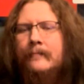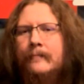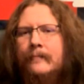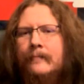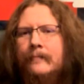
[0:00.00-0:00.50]

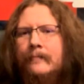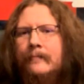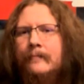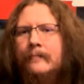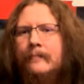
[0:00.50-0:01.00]

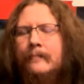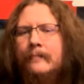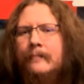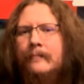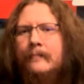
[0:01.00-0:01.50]

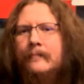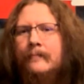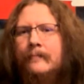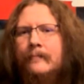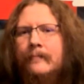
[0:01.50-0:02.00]

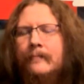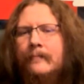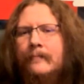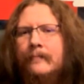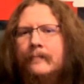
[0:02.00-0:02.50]

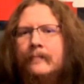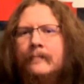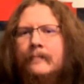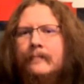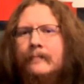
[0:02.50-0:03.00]

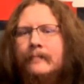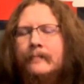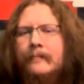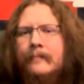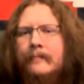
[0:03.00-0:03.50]

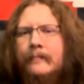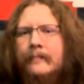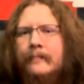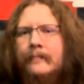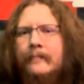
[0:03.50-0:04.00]

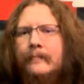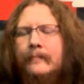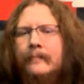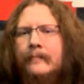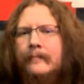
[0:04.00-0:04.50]

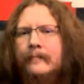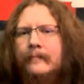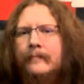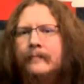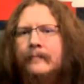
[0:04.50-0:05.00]

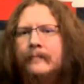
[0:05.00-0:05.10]
The person shown says nothing.